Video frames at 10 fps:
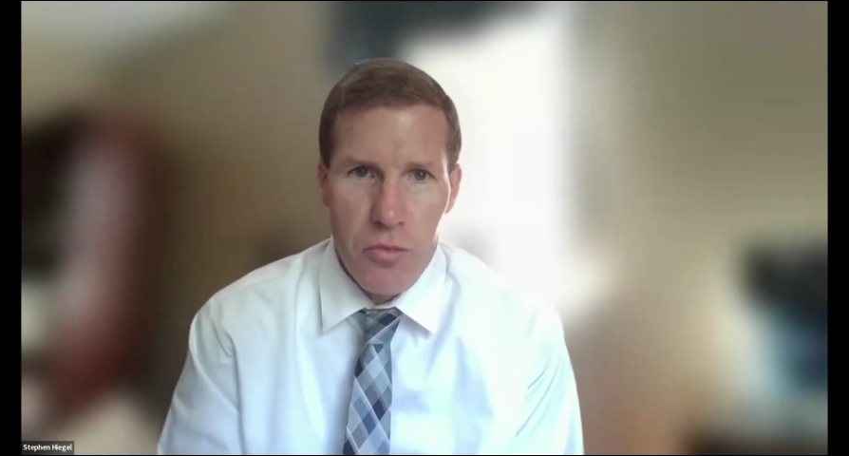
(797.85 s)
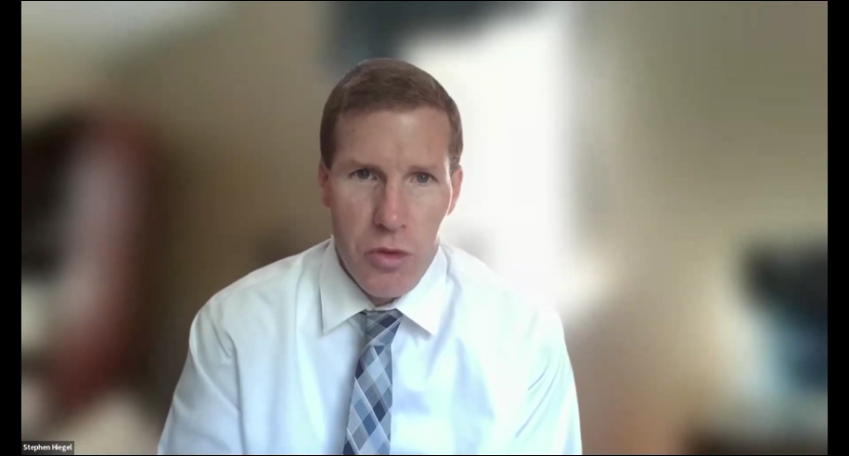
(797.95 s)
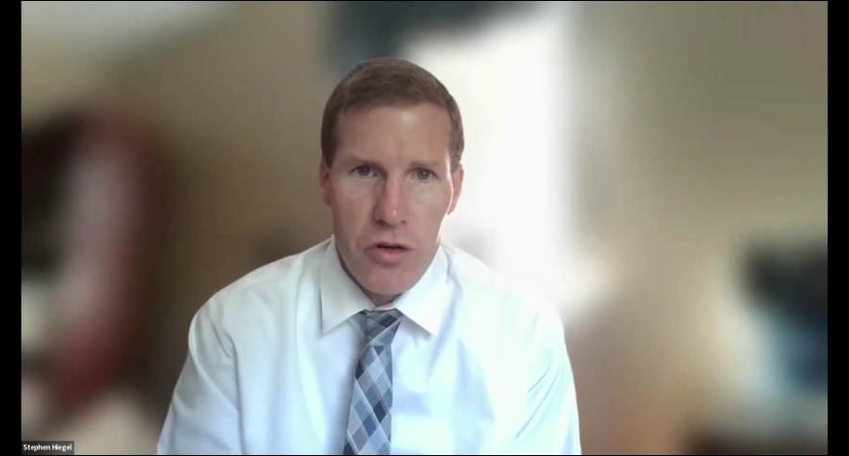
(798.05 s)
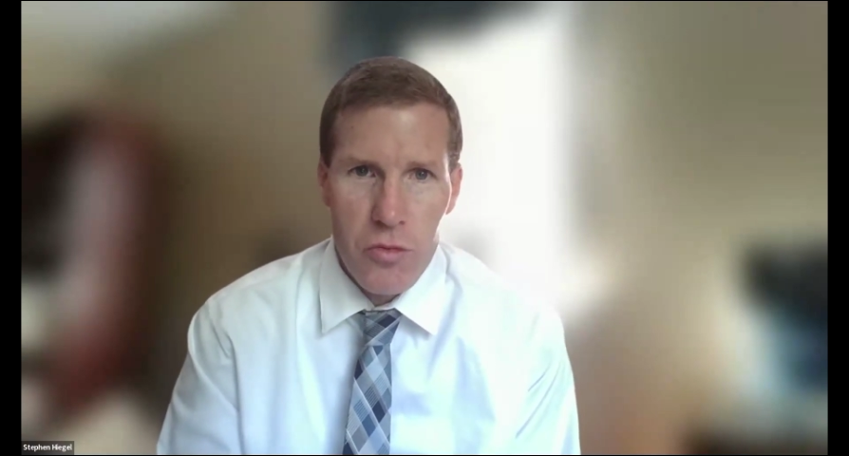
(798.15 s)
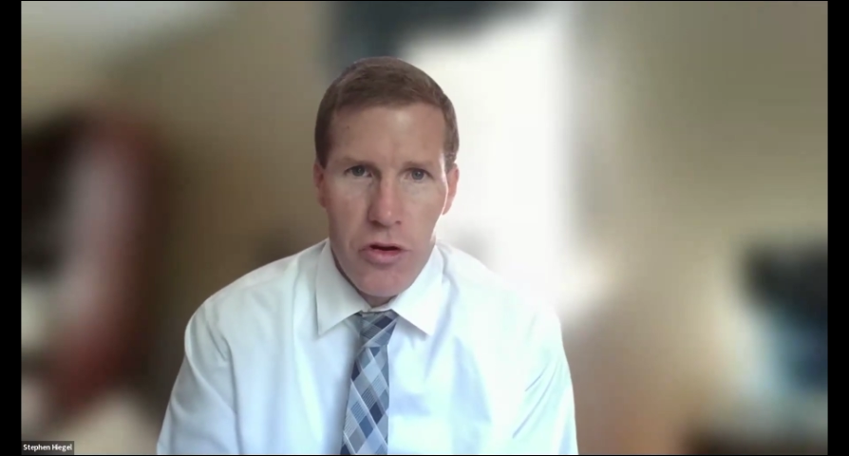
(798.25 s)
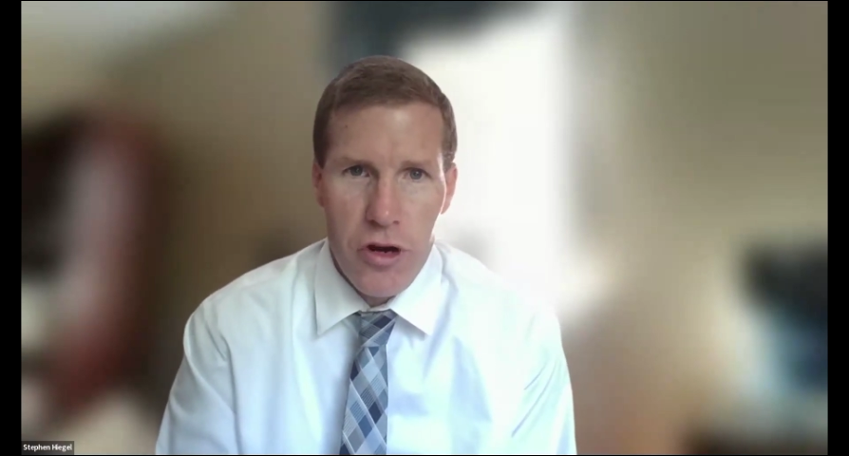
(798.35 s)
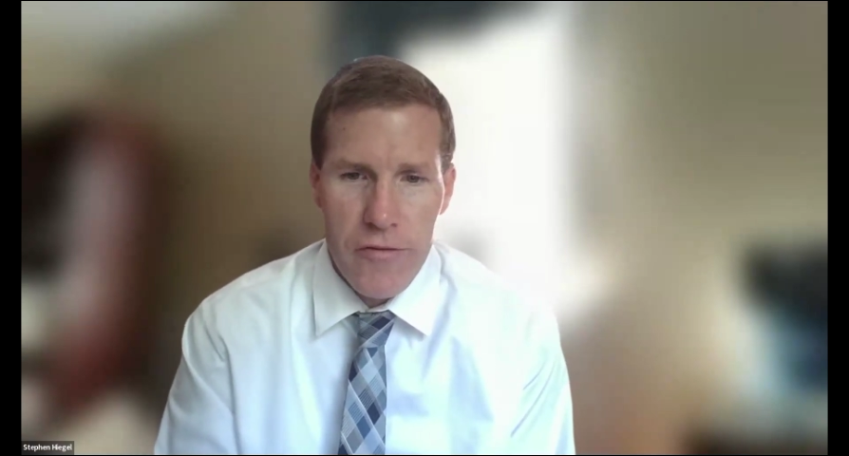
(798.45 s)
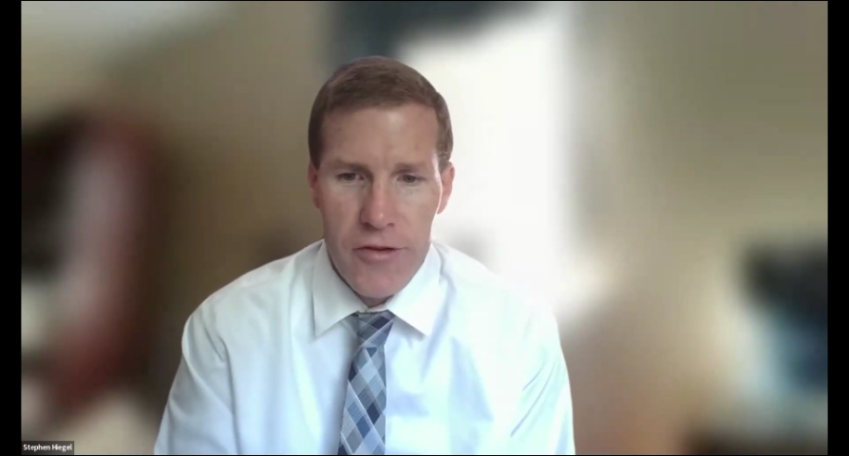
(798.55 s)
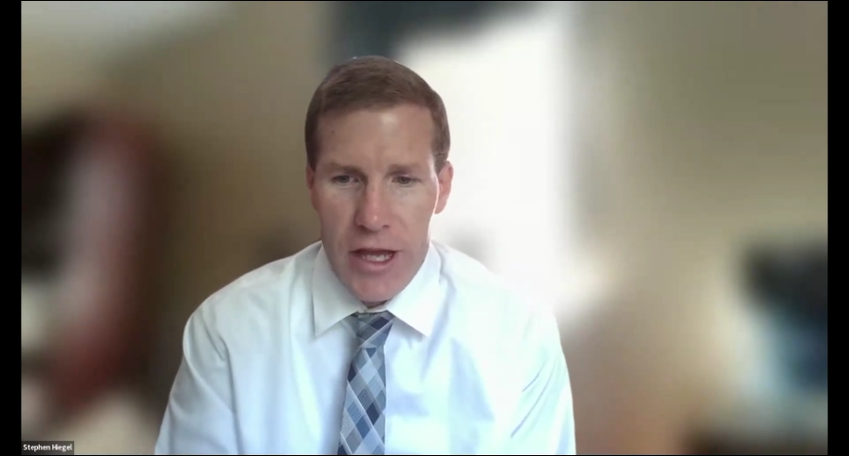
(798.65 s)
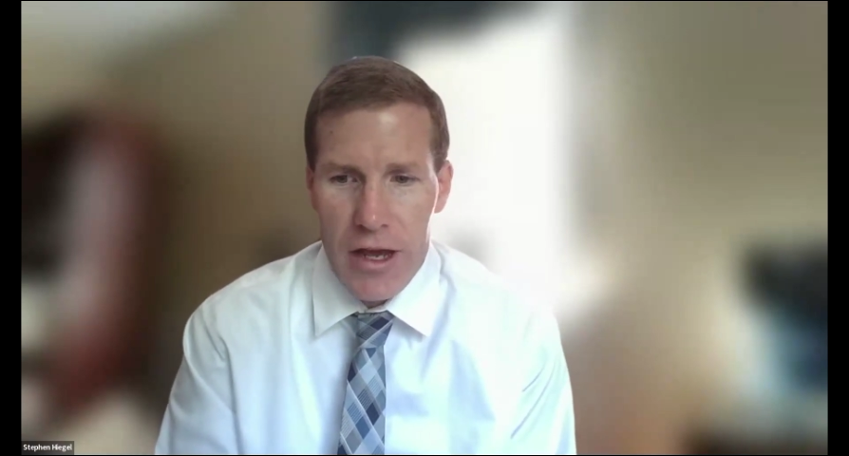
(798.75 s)
Baltimore or
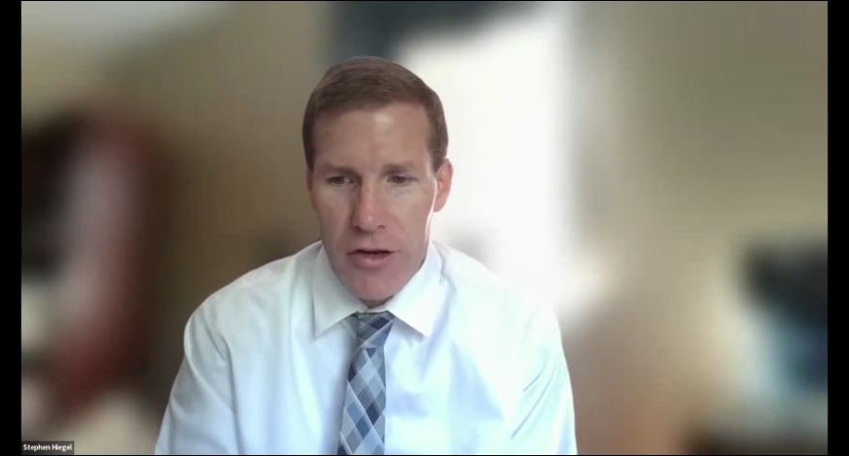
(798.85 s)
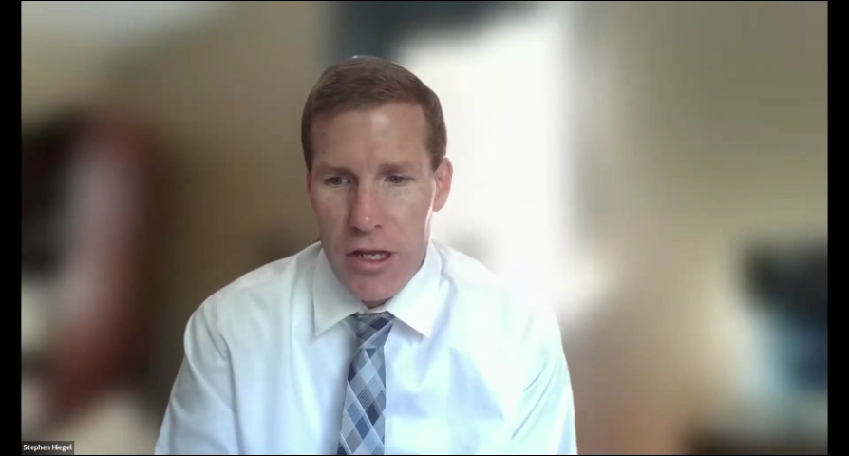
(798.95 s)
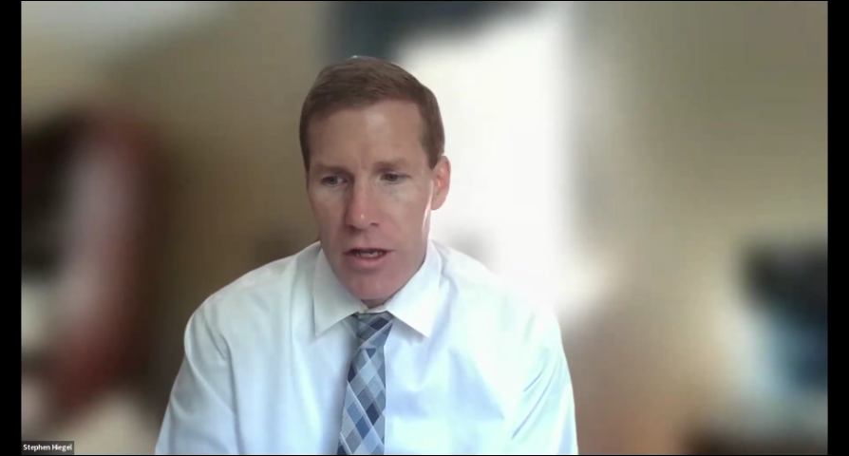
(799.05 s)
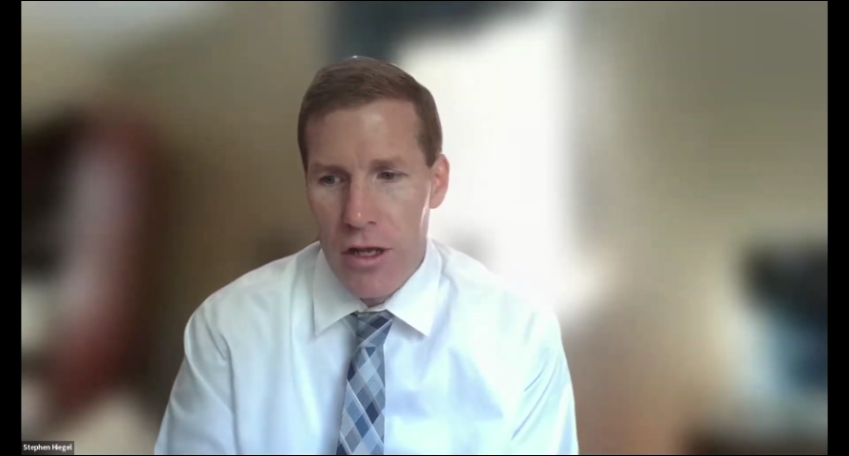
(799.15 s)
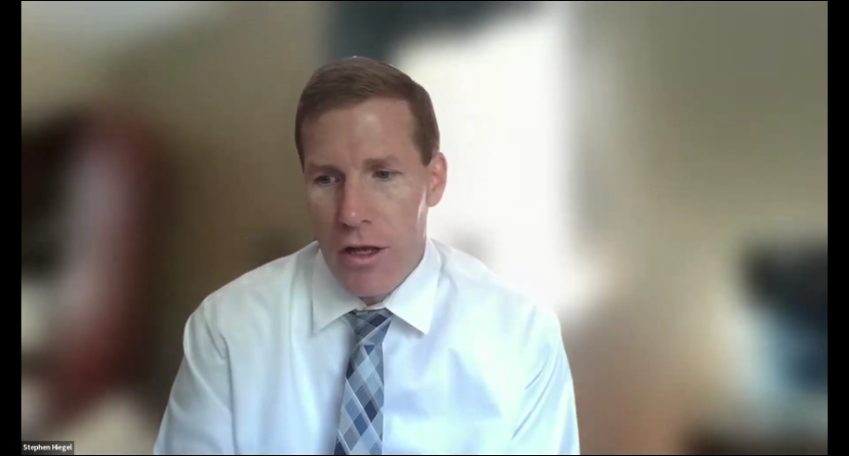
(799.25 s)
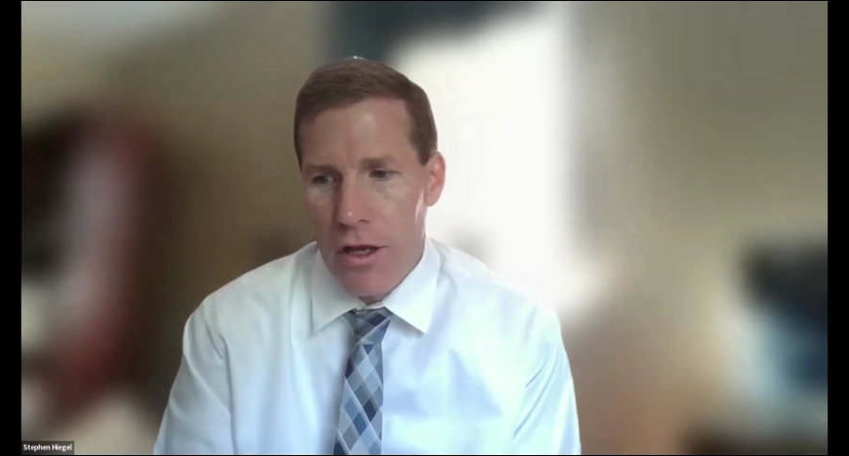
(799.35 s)
Harford County